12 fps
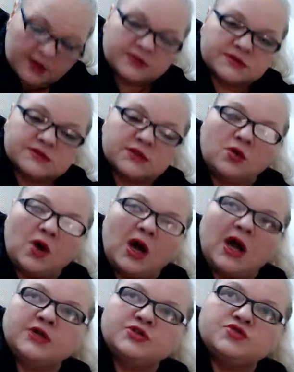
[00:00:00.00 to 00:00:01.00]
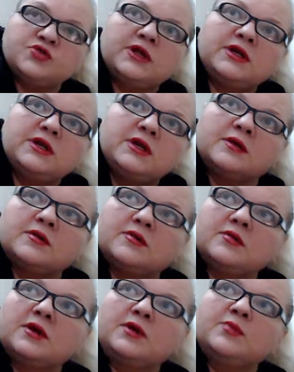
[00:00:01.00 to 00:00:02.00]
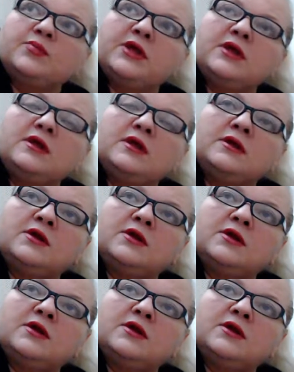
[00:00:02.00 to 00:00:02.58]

So hydrating, being